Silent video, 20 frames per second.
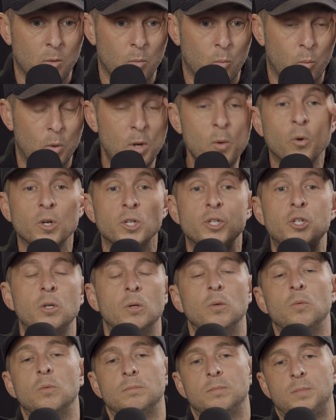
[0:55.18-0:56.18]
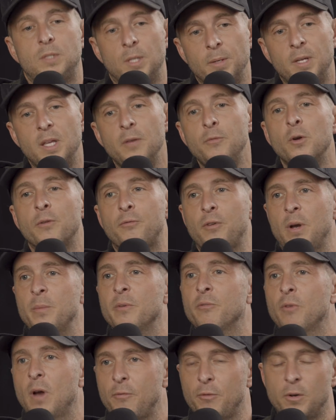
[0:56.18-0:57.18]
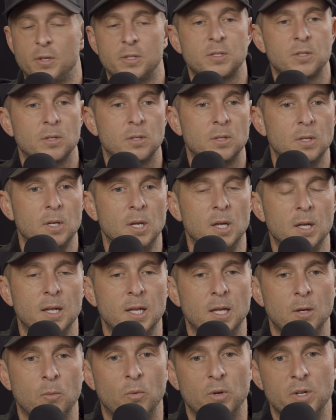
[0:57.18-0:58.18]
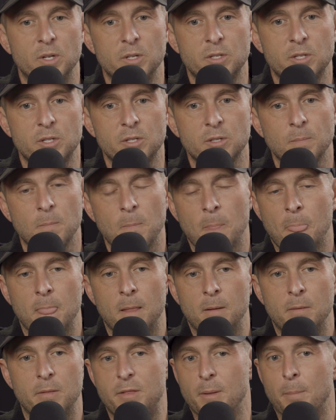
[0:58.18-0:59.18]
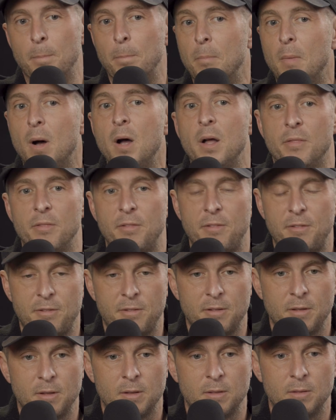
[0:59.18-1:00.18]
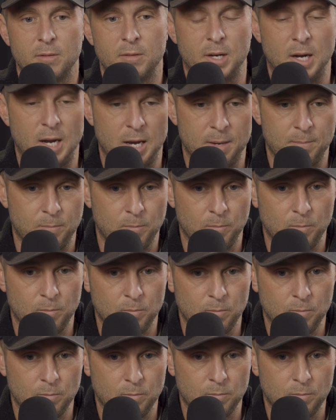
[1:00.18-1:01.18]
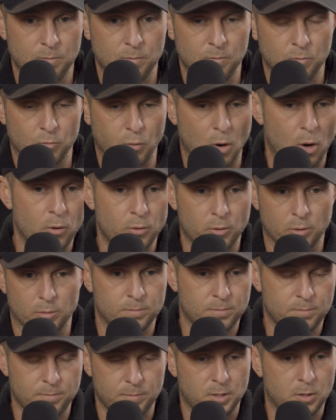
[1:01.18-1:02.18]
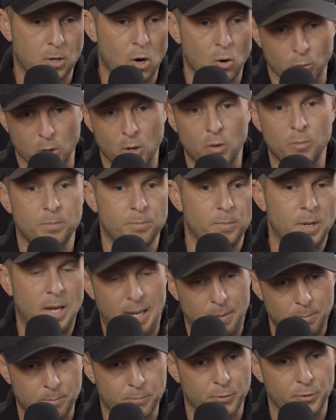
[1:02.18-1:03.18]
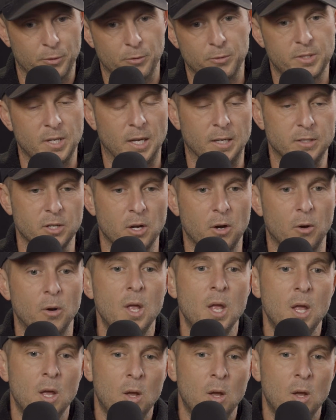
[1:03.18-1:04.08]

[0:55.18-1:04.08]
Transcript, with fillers: we were, to give you a frame of reference, it, it was the month that I wrote or co-wrote and produced X O